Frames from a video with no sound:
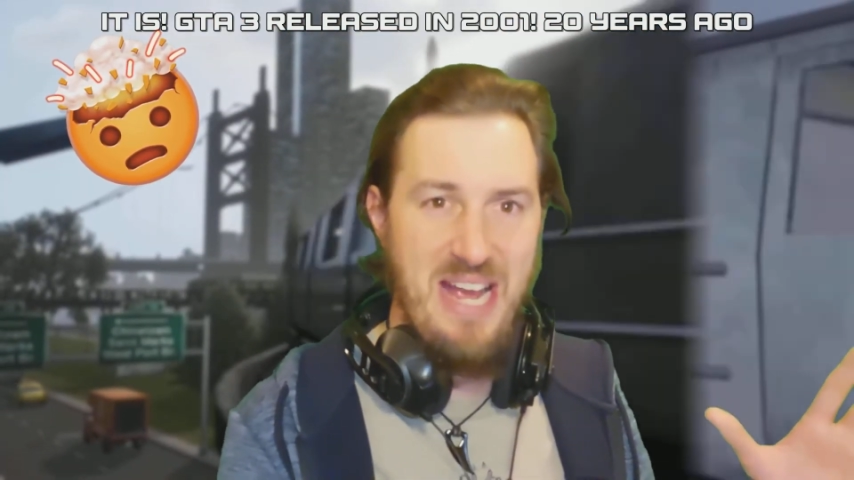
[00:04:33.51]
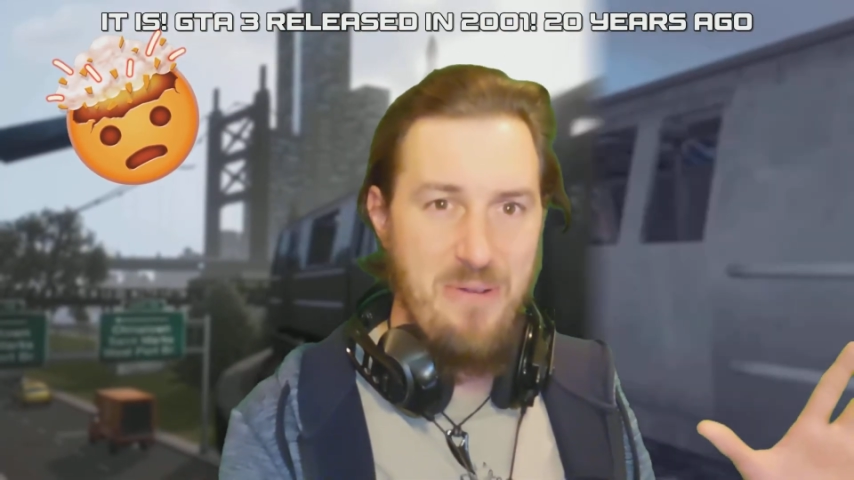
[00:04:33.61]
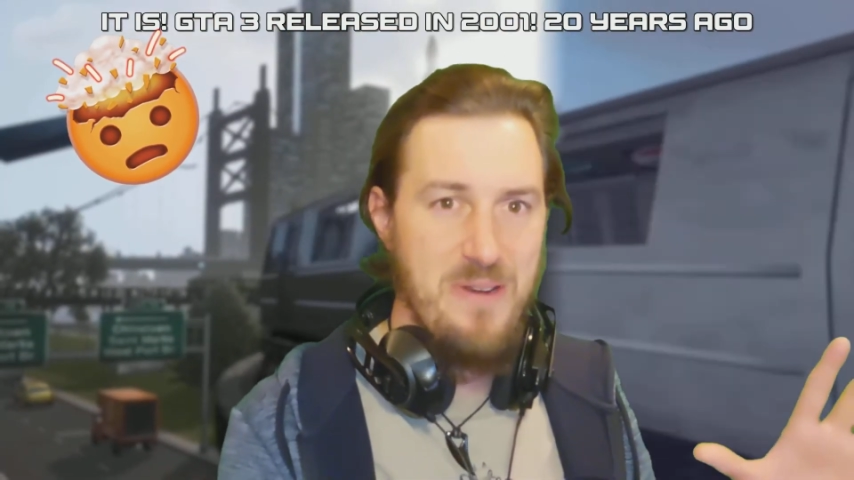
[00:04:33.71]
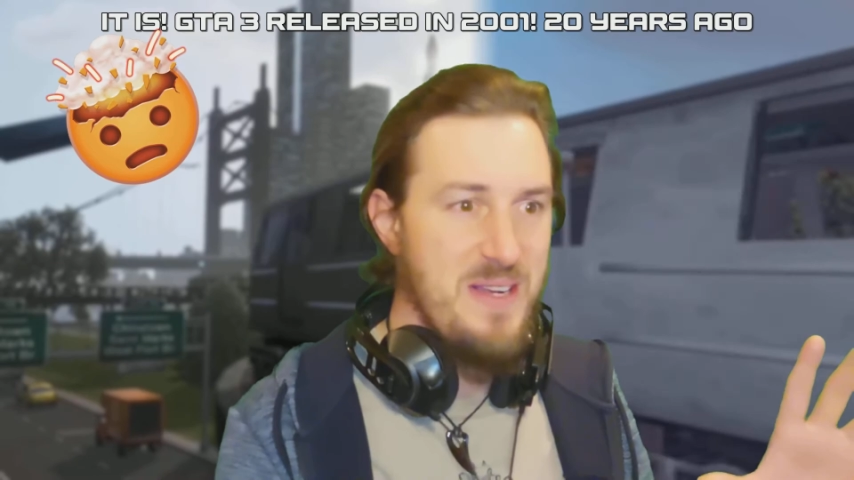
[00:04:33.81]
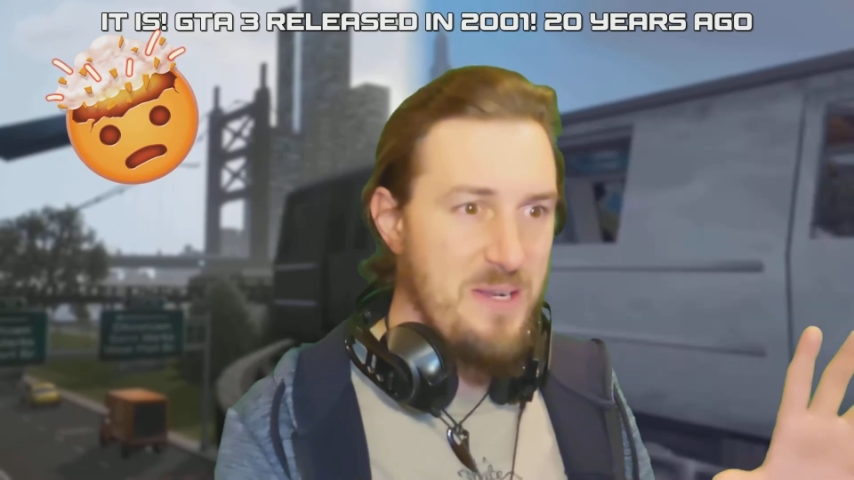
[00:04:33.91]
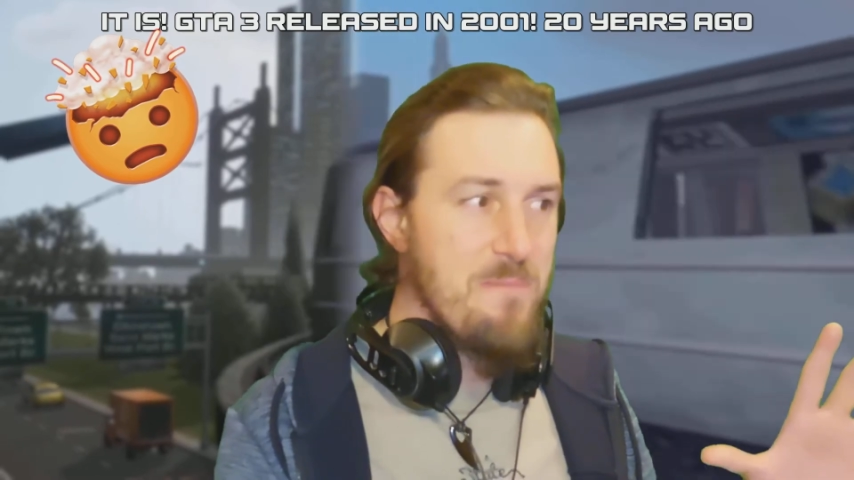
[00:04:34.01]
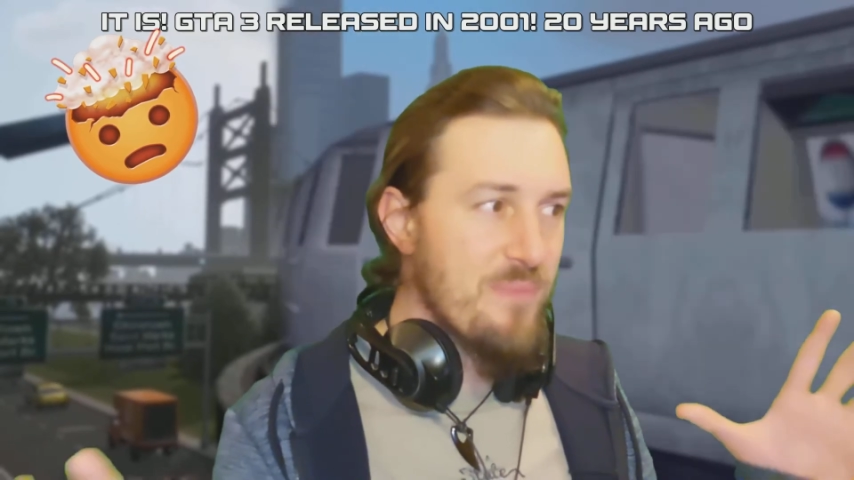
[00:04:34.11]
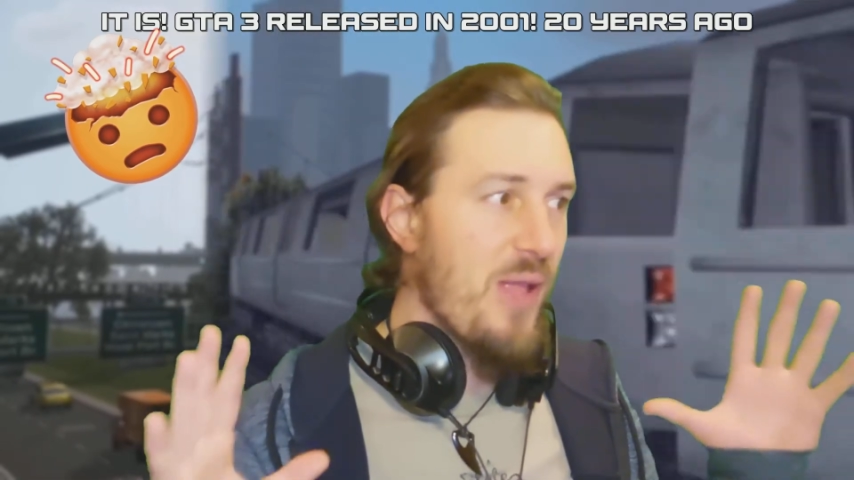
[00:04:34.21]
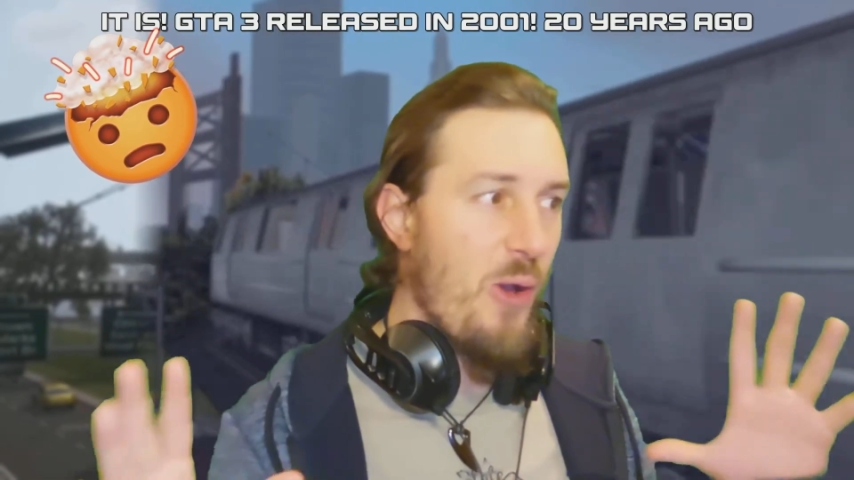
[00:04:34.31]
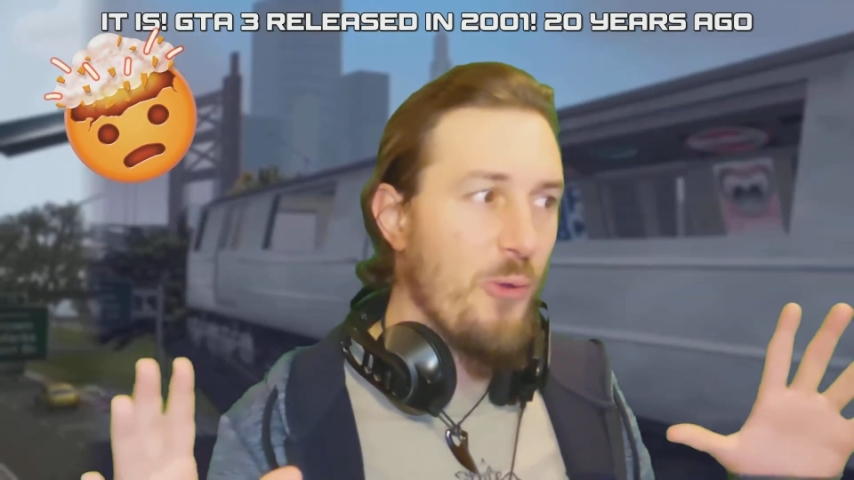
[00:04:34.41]
down
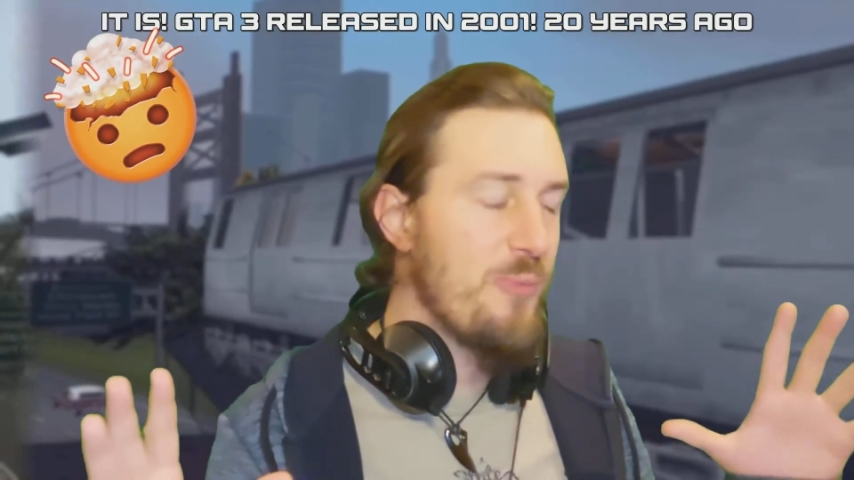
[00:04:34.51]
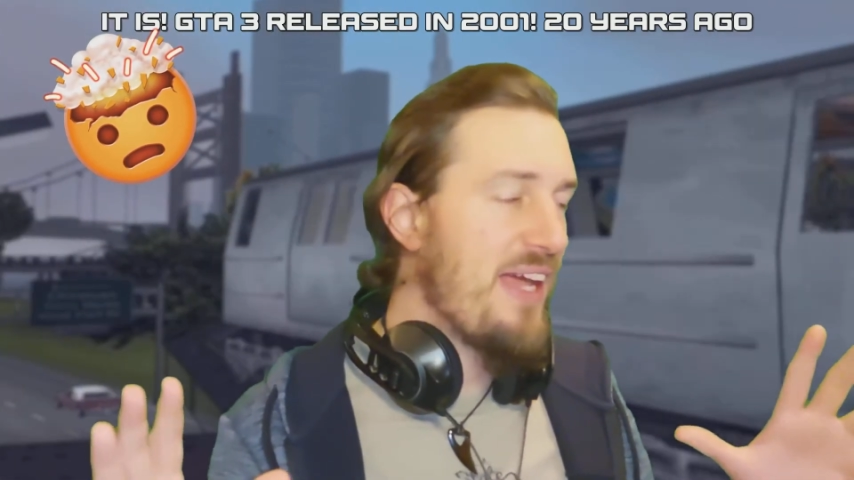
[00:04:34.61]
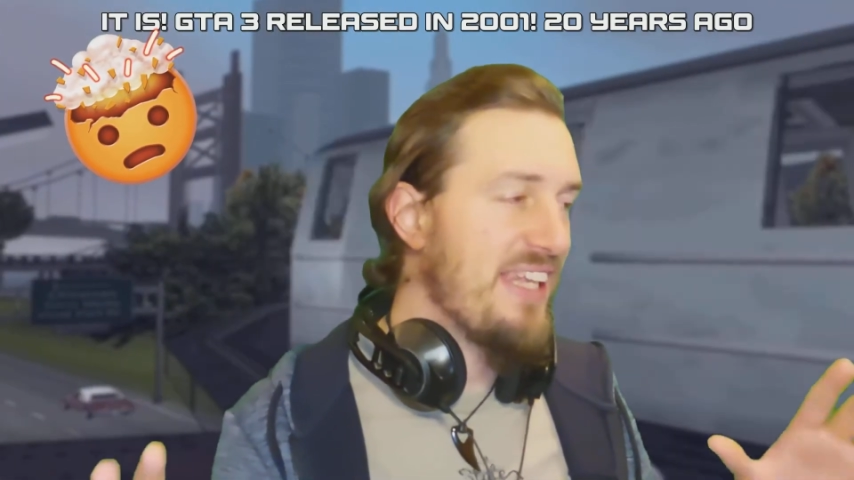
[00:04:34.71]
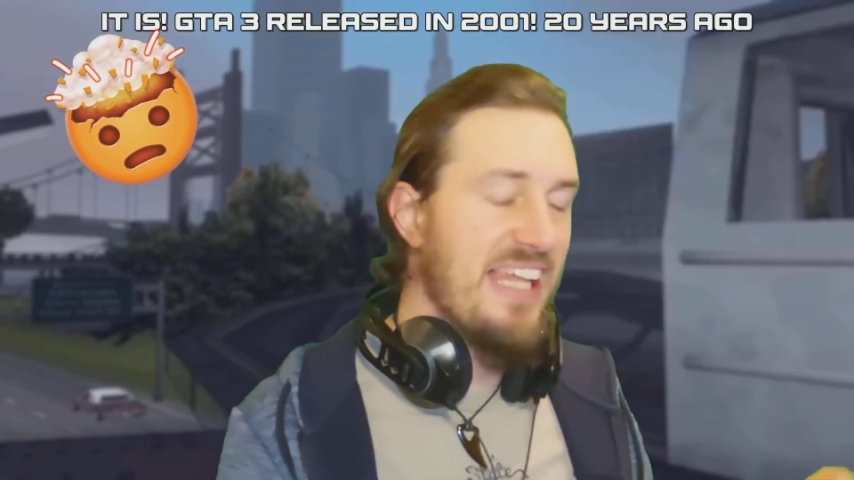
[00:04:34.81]
Old Man